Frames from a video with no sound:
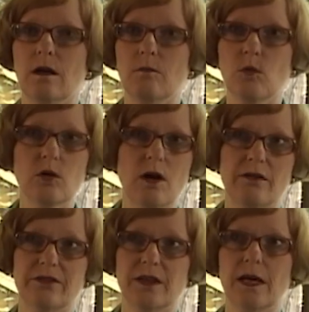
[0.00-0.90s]
more
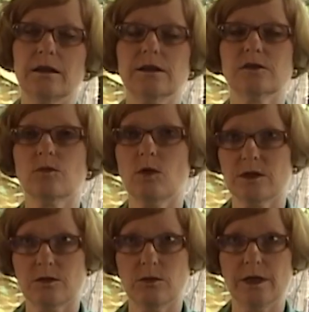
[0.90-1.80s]
often, at least
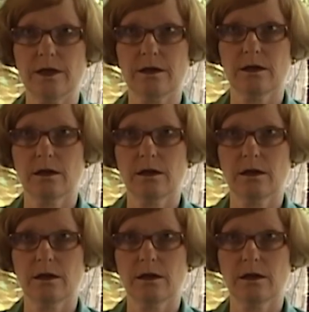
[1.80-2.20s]
once a week,